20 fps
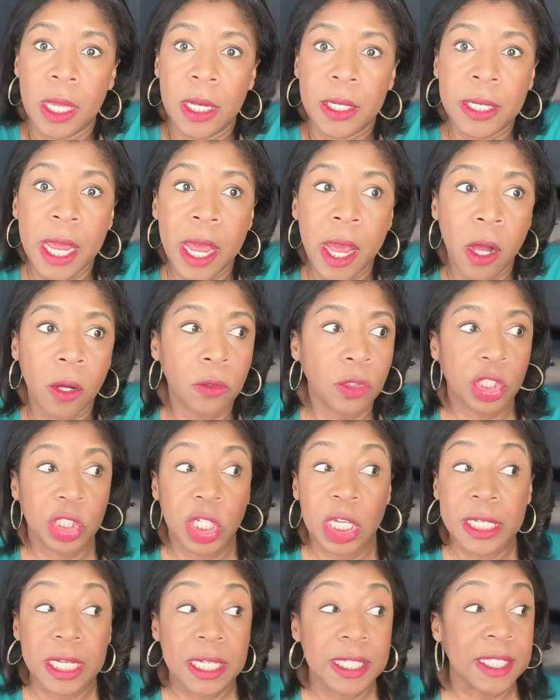Now,
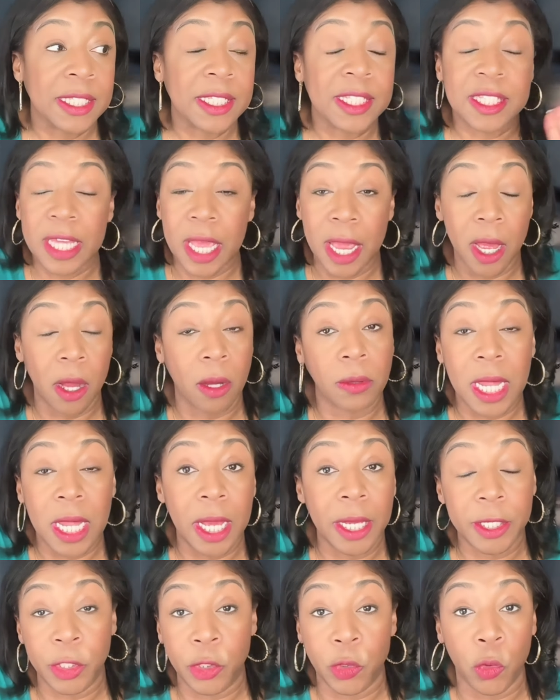she doesn't sound
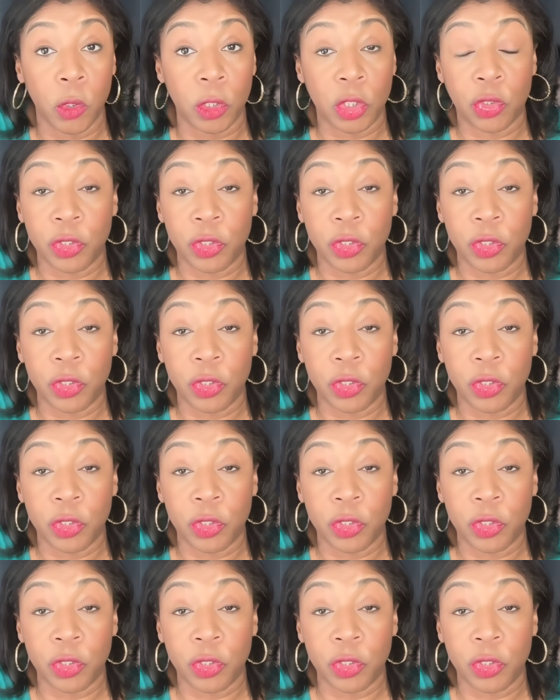like your